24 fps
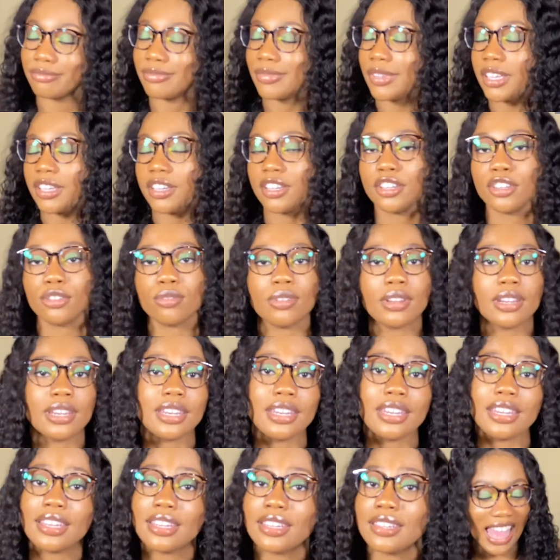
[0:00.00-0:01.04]
It is what
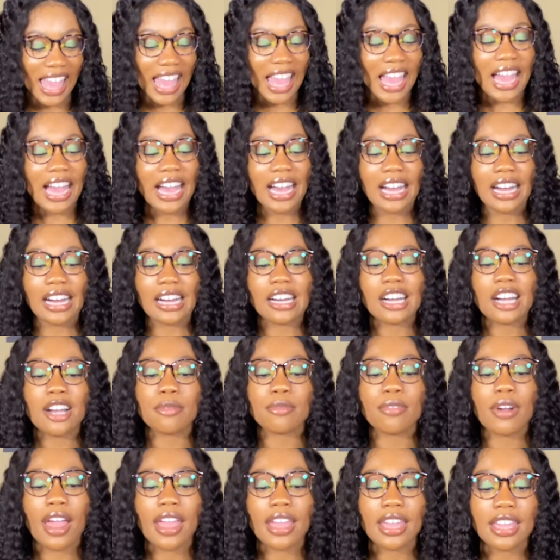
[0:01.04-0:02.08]
it is.
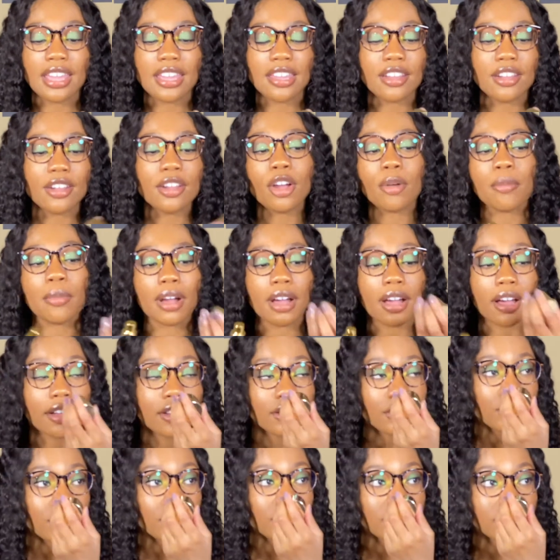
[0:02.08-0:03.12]
Right here, oh my
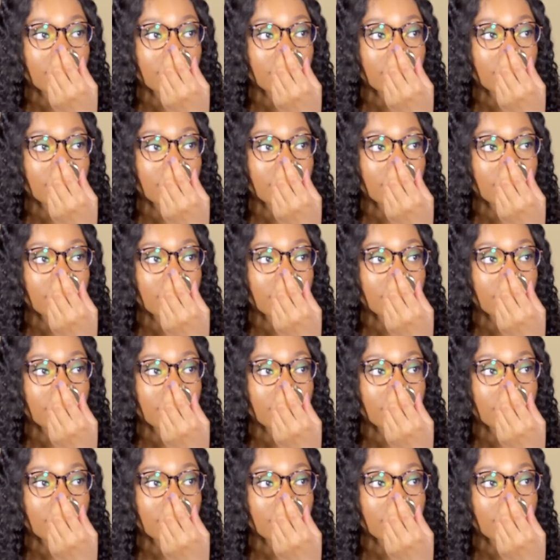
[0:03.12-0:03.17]
gosh.